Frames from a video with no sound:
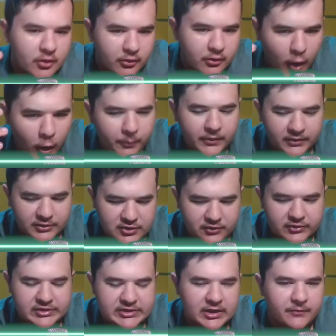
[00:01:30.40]
hoping to
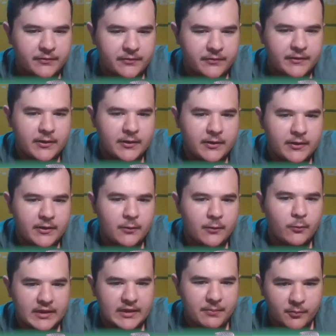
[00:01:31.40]
yourself it won't be that big
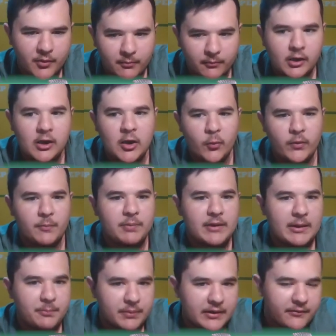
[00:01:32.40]
of a problem. We play
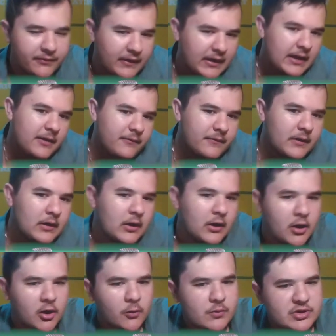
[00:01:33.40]
b5,
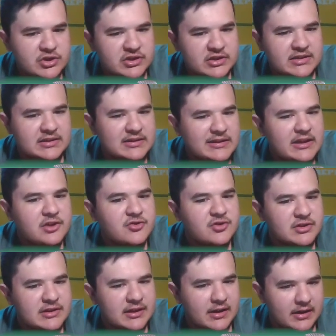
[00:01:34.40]
which is an
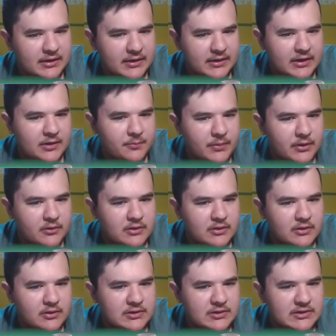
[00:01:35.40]
interesting idea, because
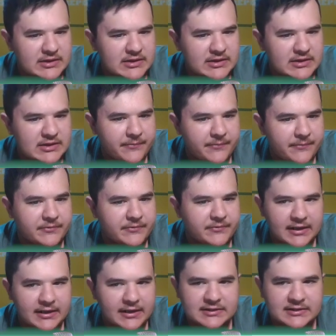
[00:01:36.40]
if takes,
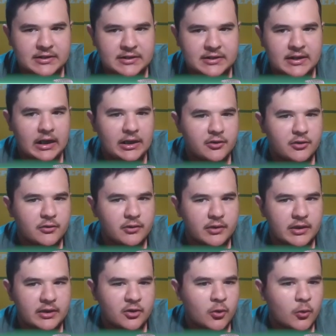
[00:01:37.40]
you then
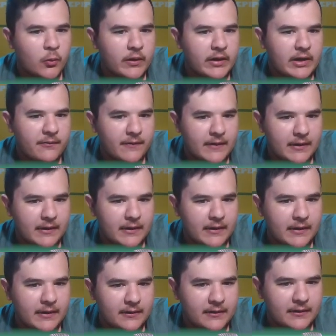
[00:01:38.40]
queen a5
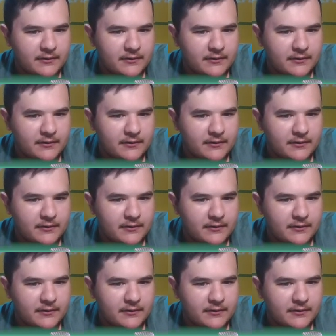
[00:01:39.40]
check,